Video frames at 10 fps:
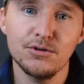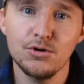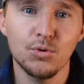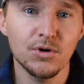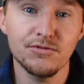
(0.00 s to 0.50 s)

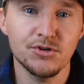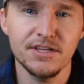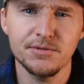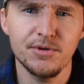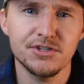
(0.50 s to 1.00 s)
quart of
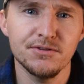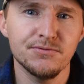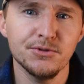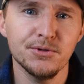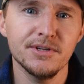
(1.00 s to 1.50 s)
transmission
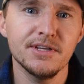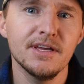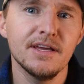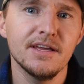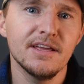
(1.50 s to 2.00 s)
fluid,
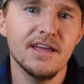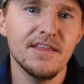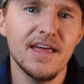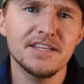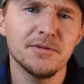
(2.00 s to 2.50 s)

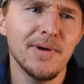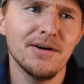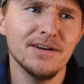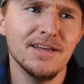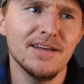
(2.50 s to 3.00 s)
and that's
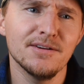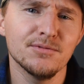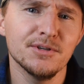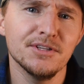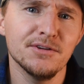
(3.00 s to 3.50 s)
about it
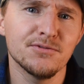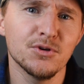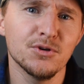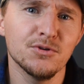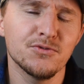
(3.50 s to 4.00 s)
really
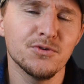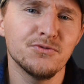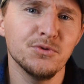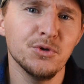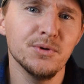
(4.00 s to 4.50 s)
for
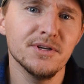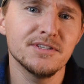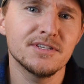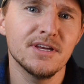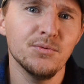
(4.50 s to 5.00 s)

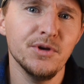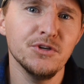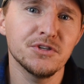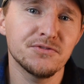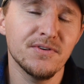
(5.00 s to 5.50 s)
fluids. We
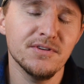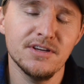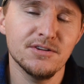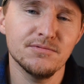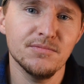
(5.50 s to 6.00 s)
use
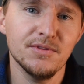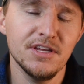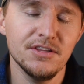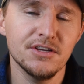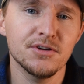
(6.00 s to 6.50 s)

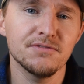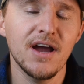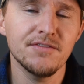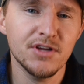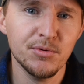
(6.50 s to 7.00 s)
these are
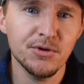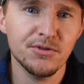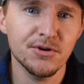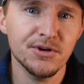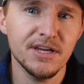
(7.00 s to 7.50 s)

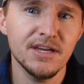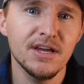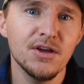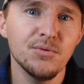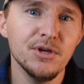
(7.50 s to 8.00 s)

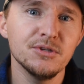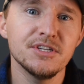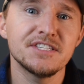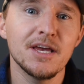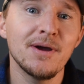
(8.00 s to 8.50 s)
5W30. We use
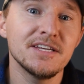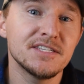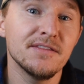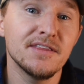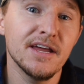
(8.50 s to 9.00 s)
a
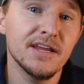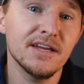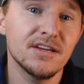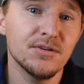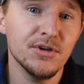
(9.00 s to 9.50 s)

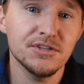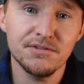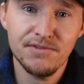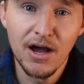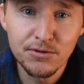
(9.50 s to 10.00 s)
semi-synthetic. We use
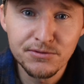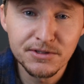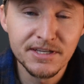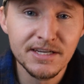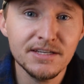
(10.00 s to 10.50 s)
a
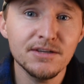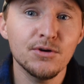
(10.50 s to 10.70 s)
Valvoline